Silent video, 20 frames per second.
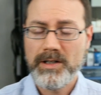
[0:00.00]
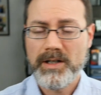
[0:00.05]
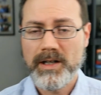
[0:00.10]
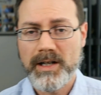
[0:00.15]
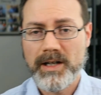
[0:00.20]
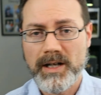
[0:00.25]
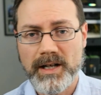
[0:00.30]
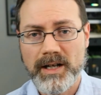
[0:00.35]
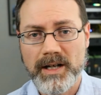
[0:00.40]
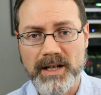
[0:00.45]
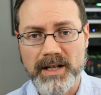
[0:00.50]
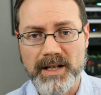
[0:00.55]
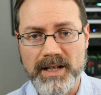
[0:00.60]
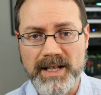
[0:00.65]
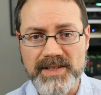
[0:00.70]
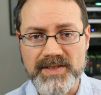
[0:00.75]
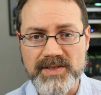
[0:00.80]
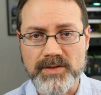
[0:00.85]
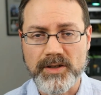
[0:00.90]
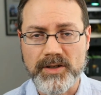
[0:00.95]

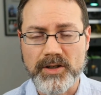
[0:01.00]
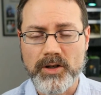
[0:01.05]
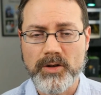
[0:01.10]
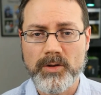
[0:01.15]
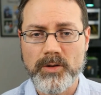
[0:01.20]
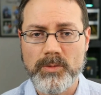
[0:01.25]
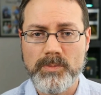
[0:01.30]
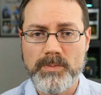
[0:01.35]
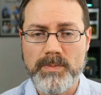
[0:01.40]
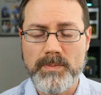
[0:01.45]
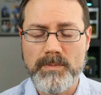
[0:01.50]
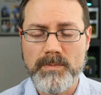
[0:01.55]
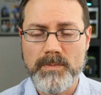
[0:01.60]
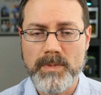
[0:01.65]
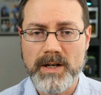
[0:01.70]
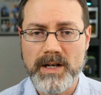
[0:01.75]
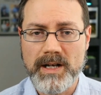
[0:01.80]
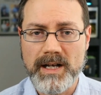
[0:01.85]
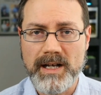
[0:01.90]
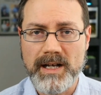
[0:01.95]
it's going to go
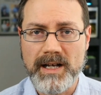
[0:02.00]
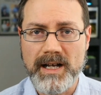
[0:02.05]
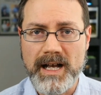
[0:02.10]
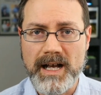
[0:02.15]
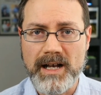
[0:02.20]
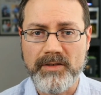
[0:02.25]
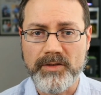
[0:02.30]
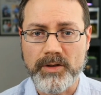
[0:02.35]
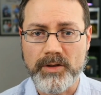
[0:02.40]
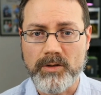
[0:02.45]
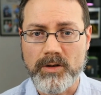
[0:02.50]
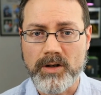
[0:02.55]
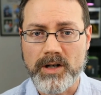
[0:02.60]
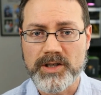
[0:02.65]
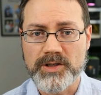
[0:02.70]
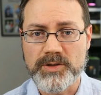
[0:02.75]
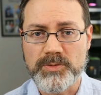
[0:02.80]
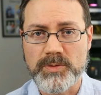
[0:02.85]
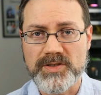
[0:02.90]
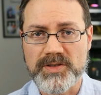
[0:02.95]
out in the
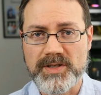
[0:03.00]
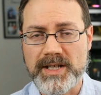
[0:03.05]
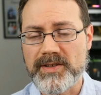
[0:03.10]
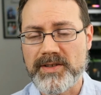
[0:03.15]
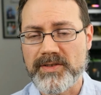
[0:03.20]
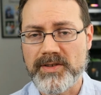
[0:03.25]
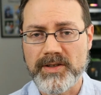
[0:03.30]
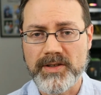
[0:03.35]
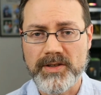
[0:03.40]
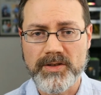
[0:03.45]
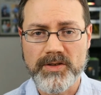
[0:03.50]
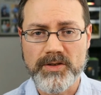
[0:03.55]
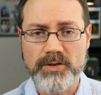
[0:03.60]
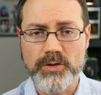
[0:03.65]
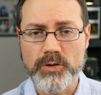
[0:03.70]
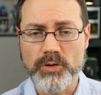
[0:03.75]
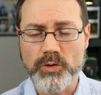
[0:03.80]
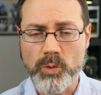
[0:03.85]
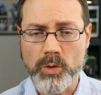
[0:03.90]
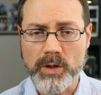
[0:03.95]
garage once I get the
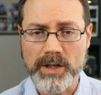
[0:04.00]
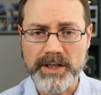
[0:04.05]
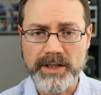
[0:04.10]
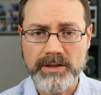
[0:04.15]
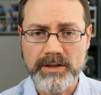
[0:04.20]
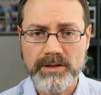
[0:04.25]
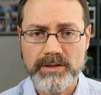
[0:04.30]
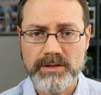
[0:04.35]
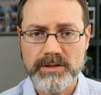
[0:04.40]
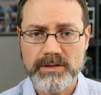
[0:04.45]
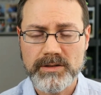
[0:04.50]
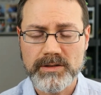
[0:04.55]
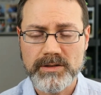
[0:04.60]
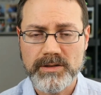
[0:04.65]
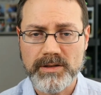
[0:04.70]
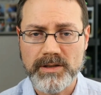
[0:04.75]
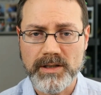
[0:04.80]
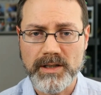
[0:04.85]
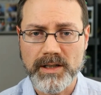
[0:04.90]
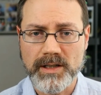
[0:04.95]
220,
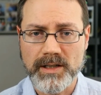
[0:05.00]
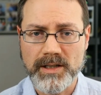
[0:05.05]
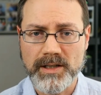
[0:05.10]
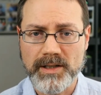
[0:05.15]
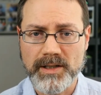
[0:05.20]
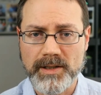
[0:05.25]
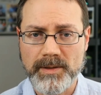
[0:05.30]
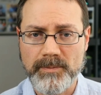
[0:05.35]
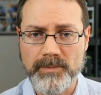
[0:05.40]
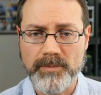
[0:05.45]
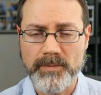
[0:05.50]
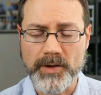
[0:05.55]
the